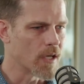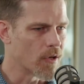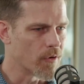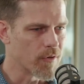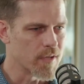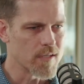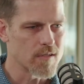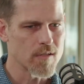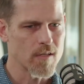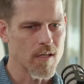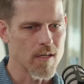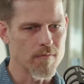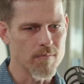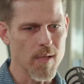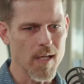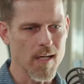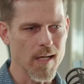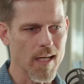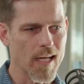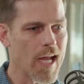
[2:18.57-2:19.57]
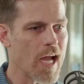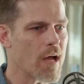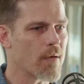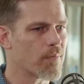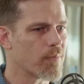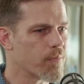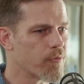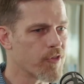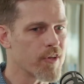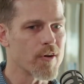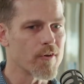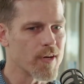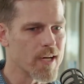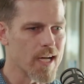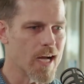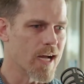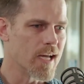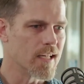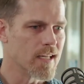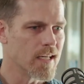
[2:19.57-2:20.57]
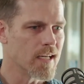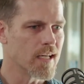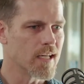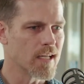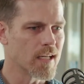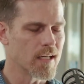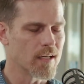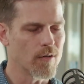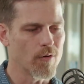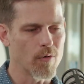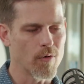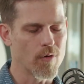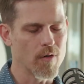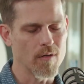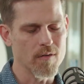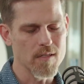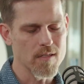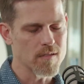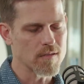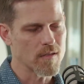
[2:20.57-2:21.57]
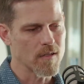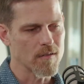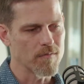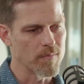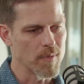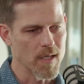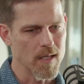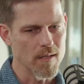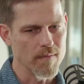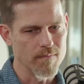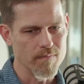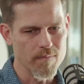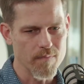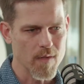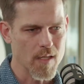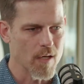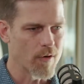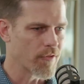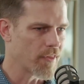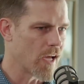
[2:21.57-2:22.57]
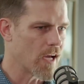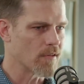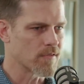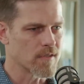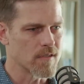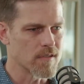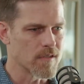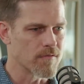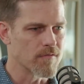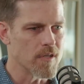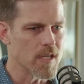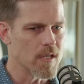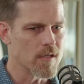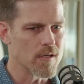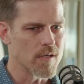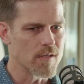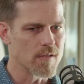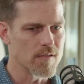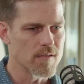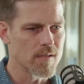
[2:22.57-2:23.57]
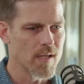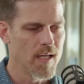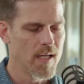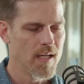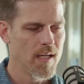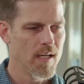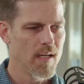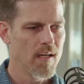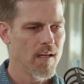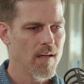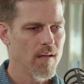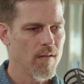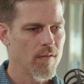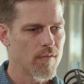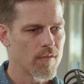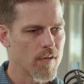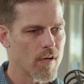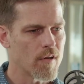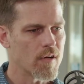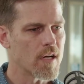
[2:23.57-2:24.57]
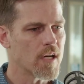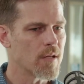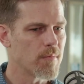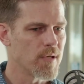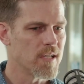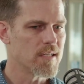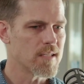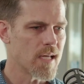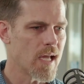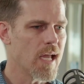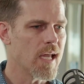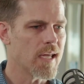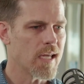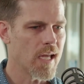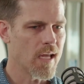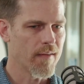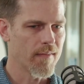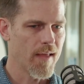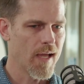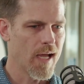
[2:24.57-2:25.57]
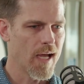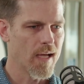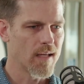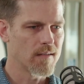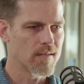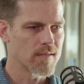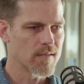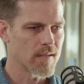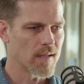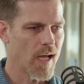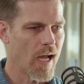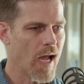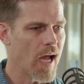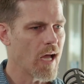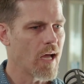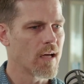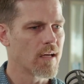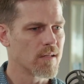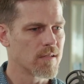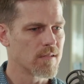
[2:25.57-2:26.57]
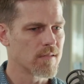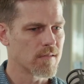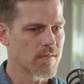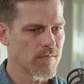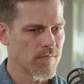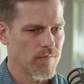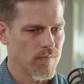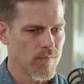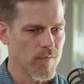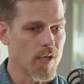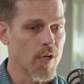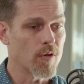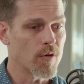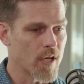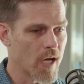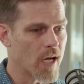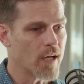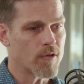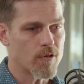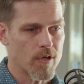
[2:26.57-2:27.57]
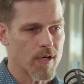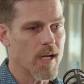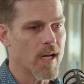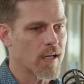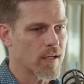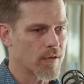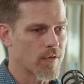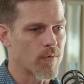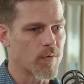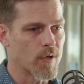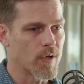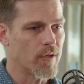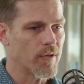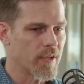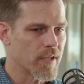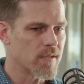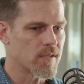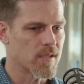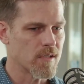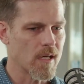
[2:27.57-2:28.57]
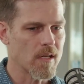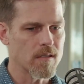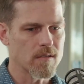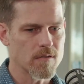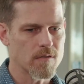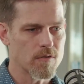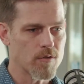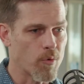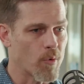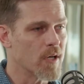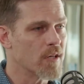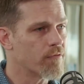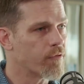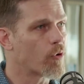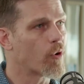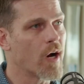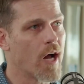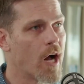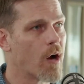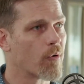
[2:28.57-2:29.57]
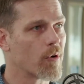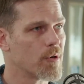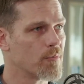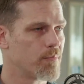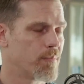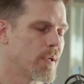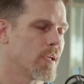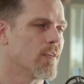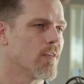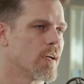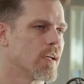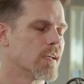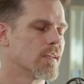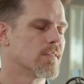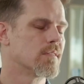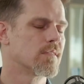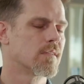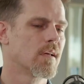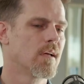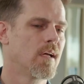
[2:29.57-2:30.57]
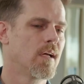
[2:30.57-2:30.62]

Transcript: this could have been a gap theory idea, or this could have been, thousands of years. They're going to be taking that as, God created the world in 6 24-hour periods.